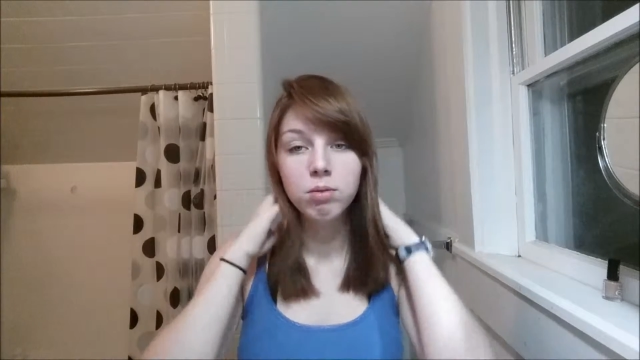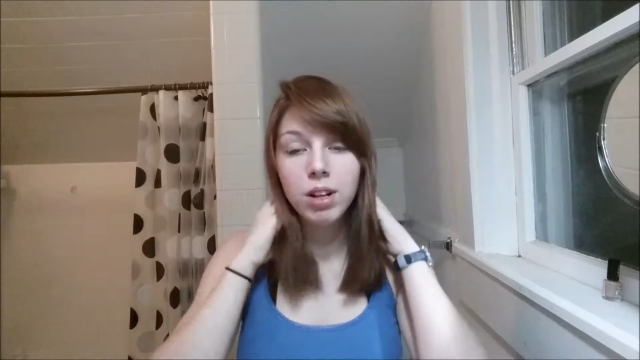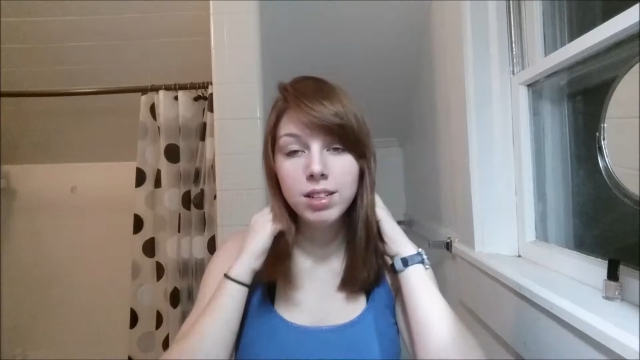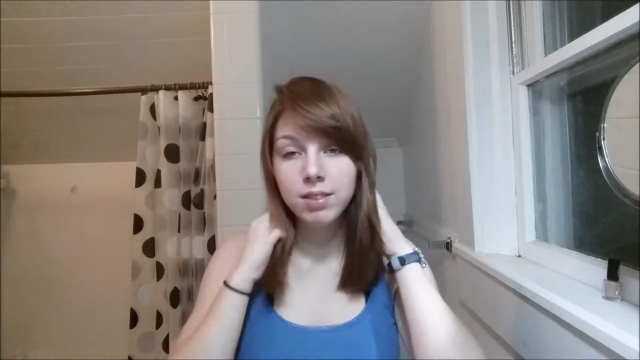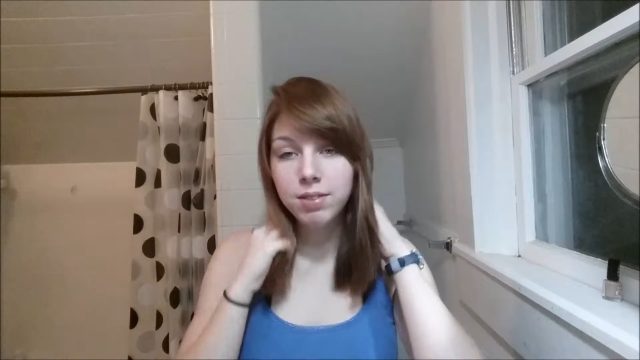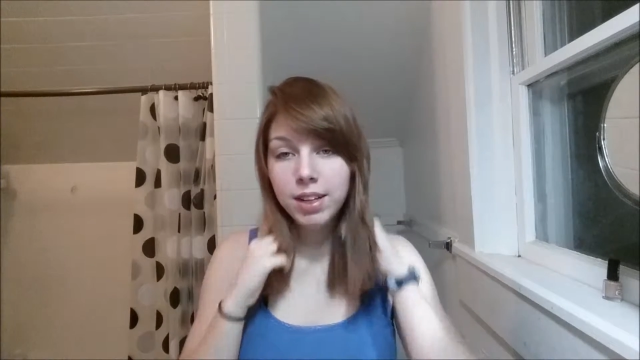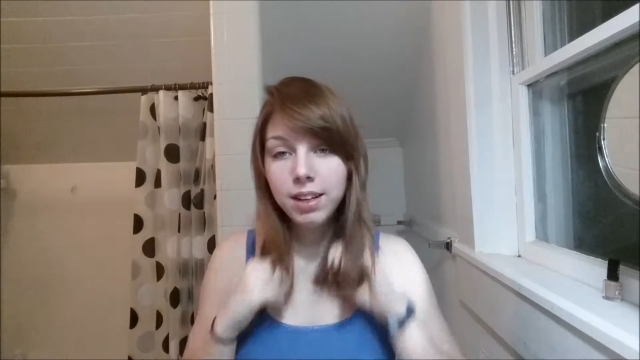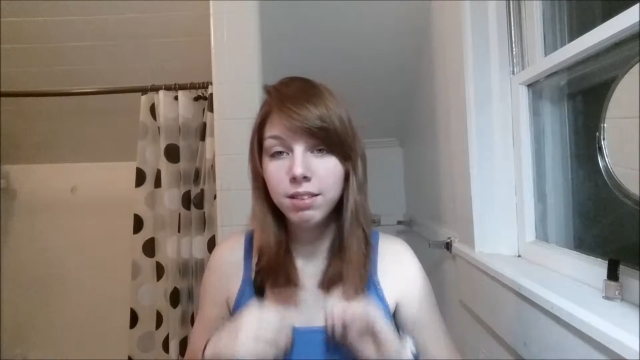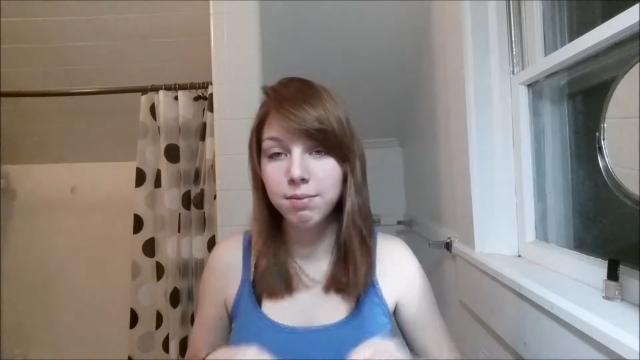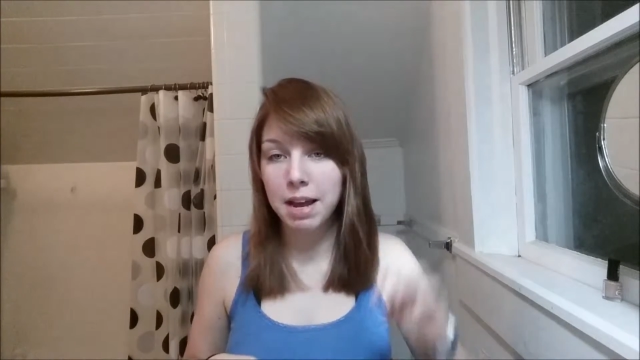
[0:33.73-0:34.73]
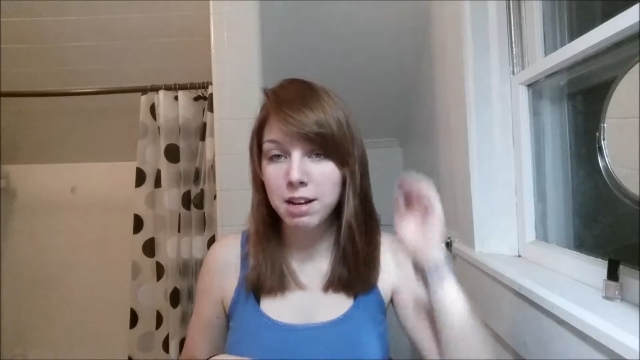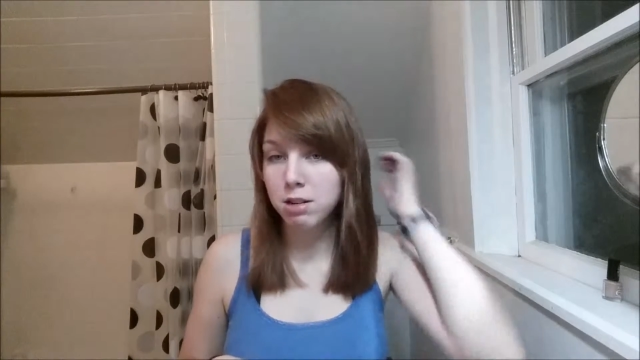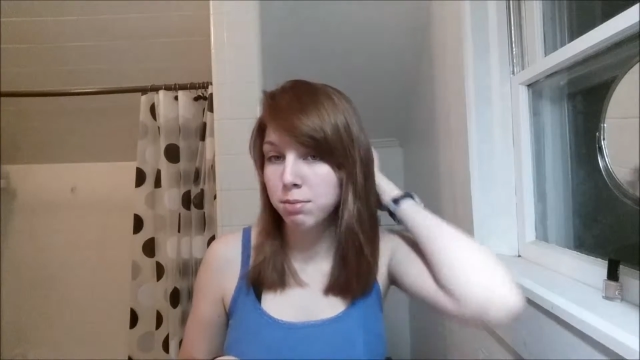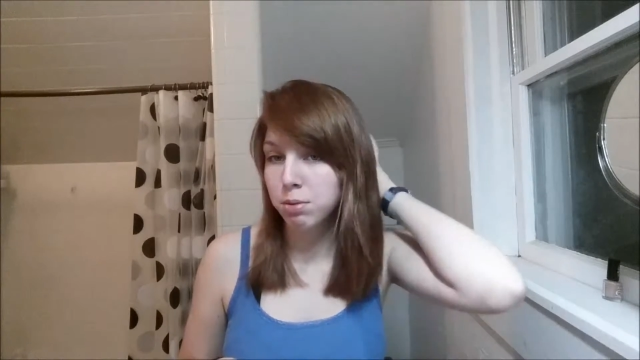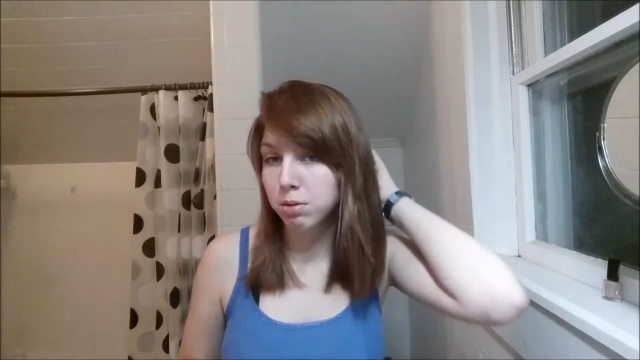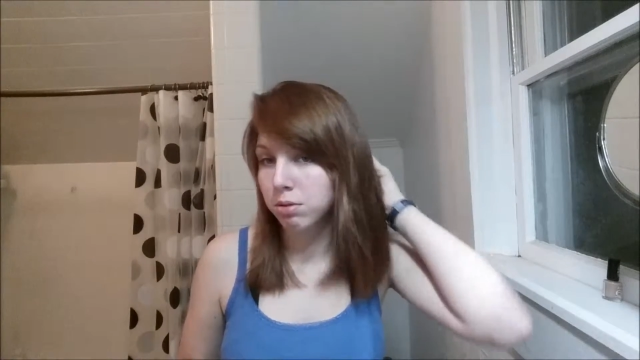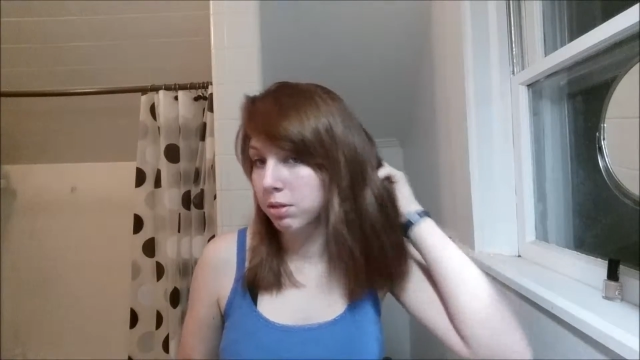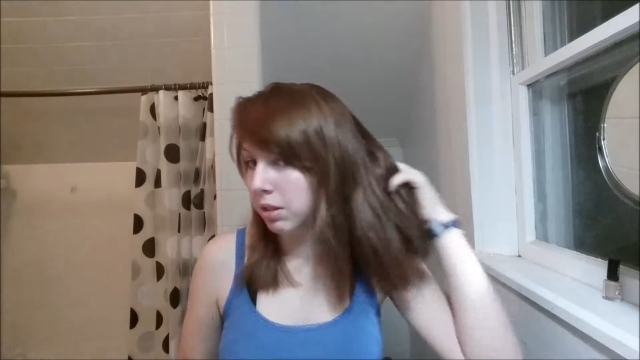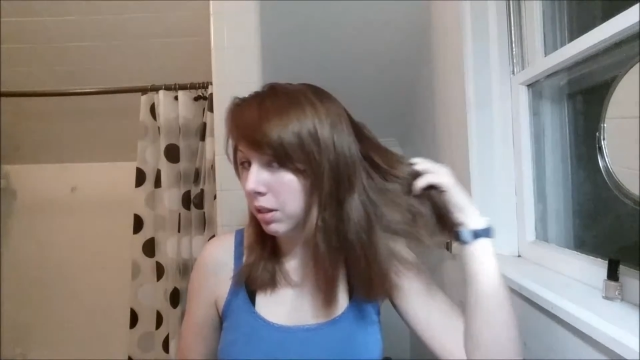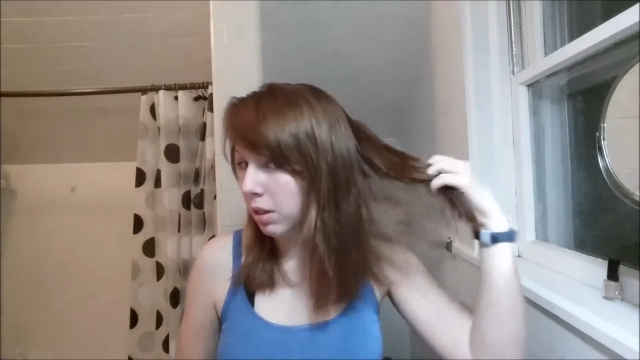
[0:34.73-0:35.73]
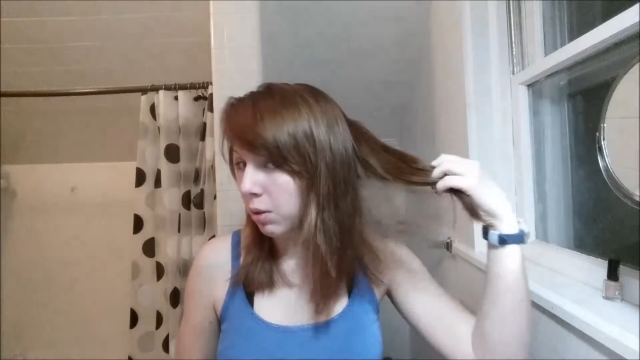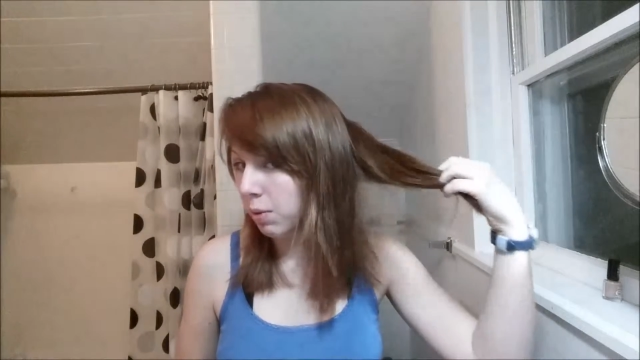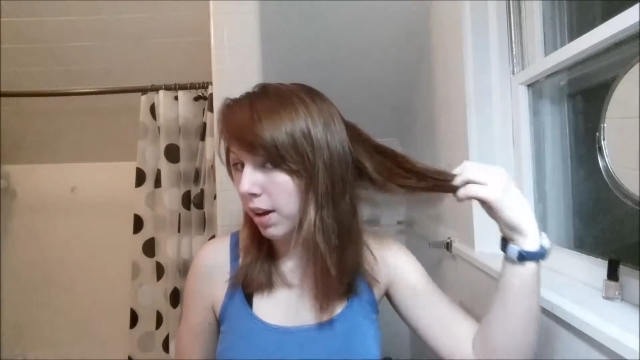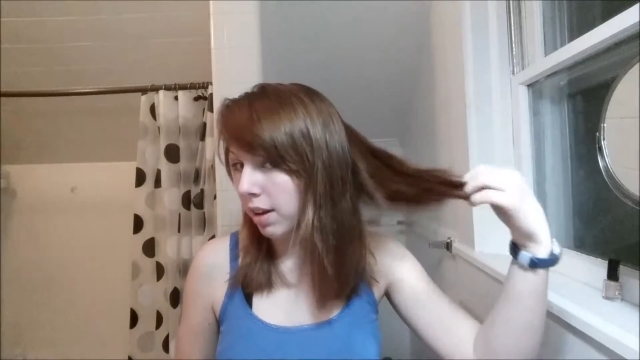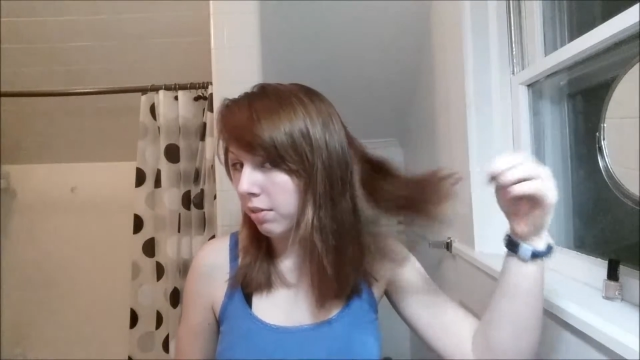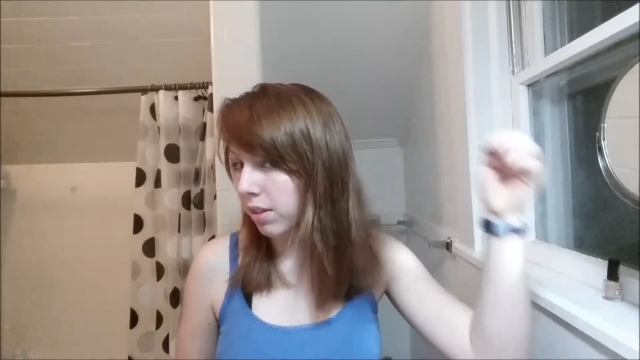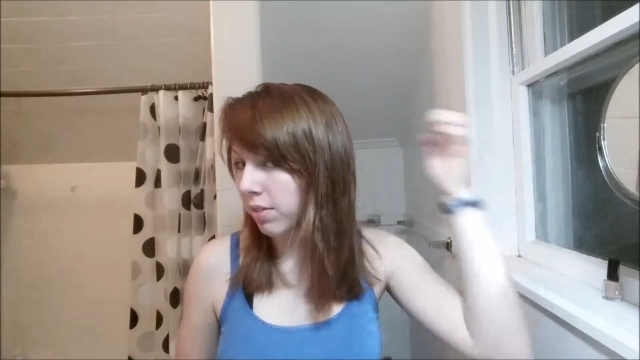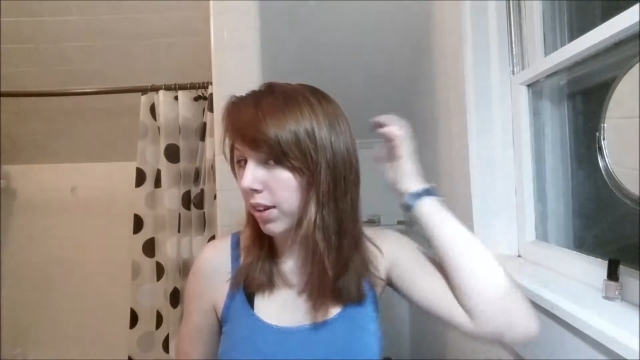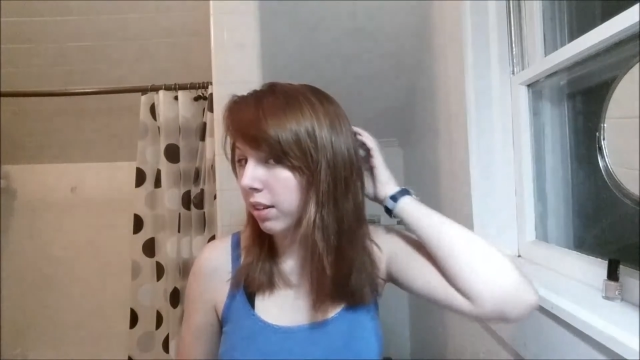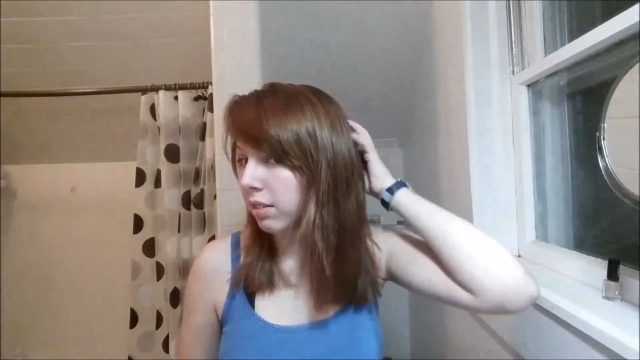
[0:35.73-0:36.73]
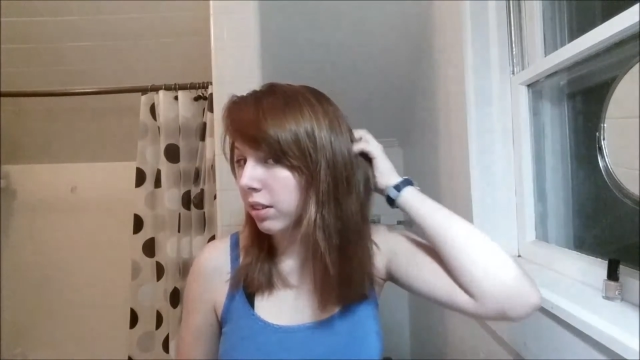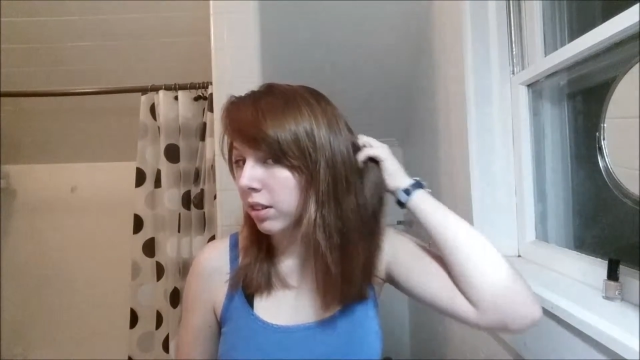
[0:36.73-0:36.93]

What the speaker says: relatively manageable way of living.